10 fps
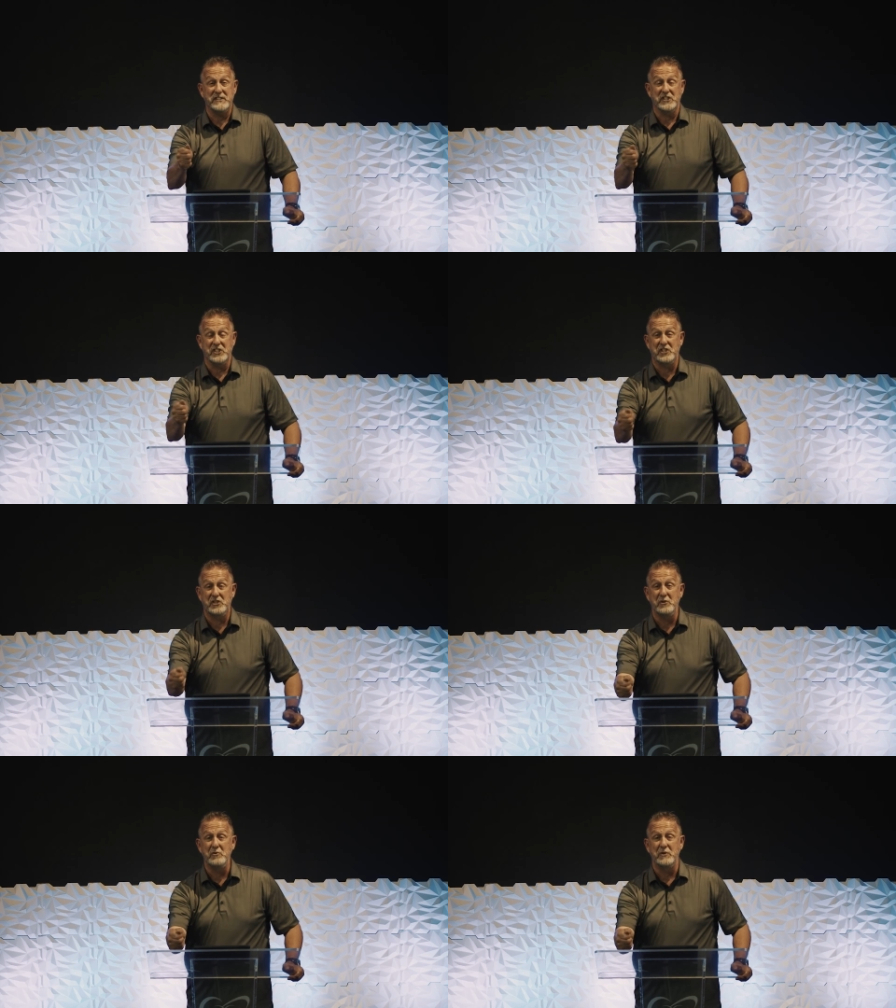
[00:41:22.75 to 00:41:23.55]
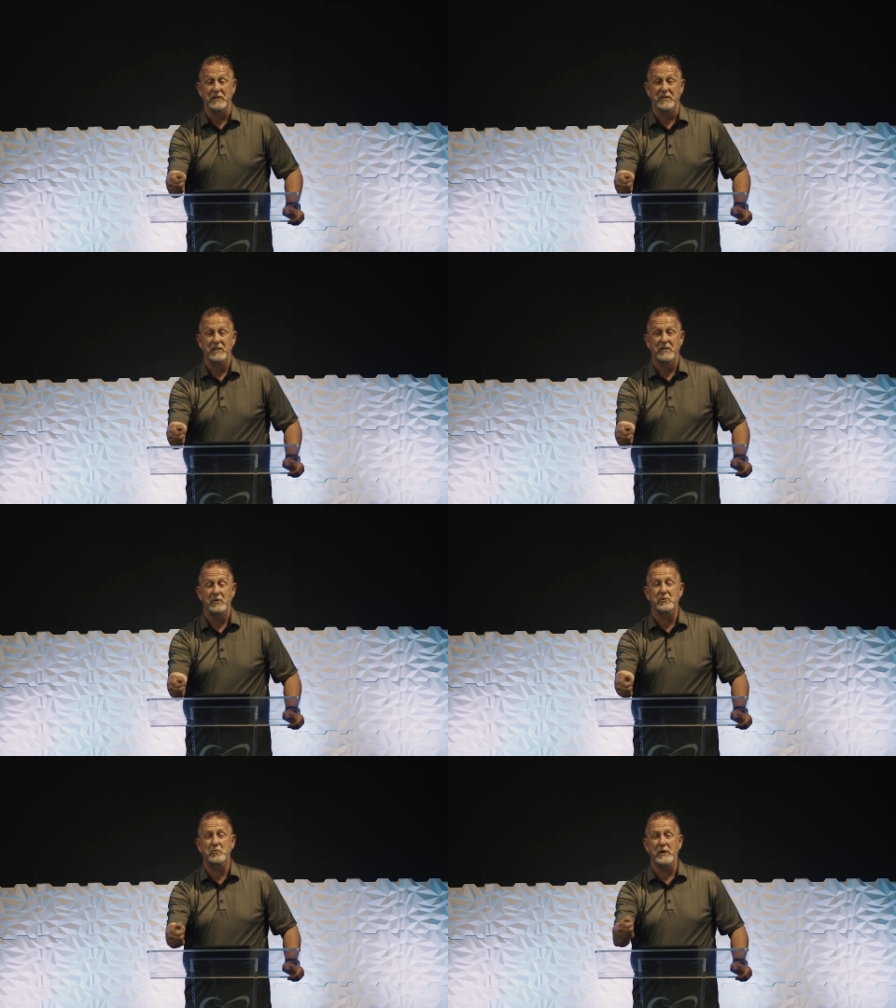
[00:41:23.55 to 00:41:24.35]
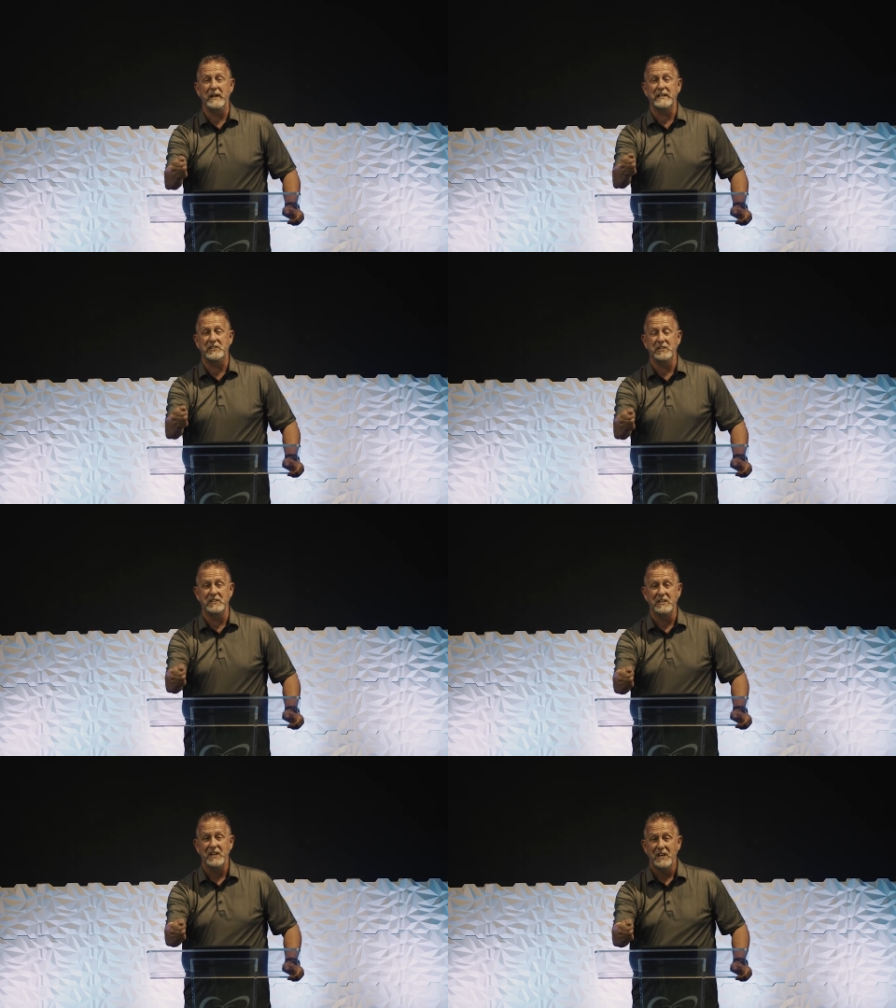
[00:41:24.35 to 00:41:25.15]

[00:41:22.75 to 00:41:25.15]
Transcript: as a student who's willing to